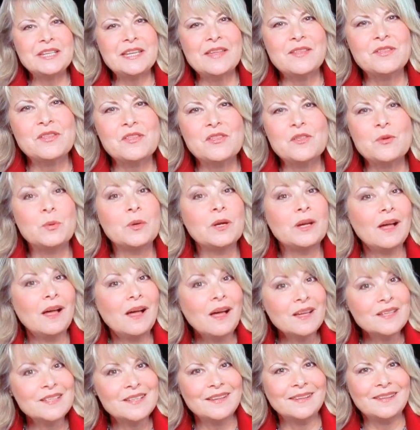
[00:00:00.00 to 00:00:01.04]
together the
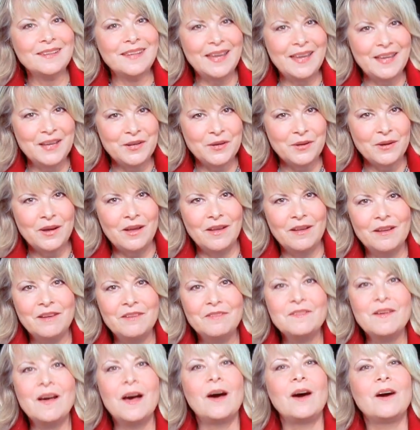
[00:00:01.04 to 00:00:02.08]
ricotta layer
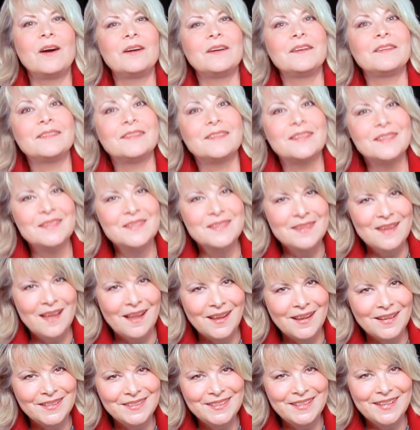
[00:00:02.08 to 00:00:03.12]
of our
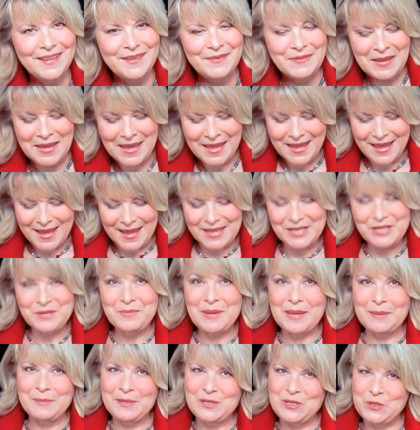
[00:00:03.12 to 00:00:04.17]
lasagna. And you
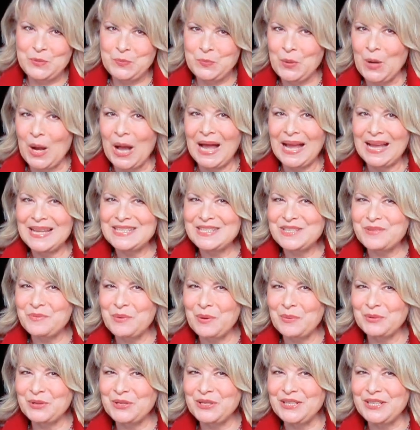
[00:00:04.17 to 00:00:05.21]
may be surprised at
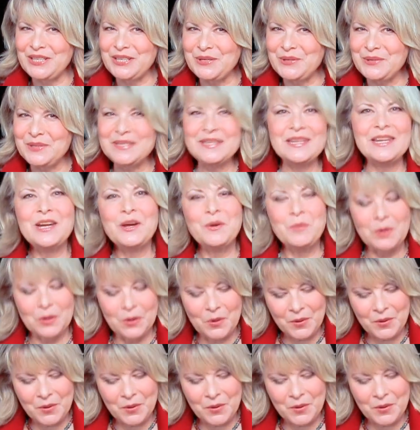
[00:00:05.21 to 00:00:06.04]
what we're going to use here. We're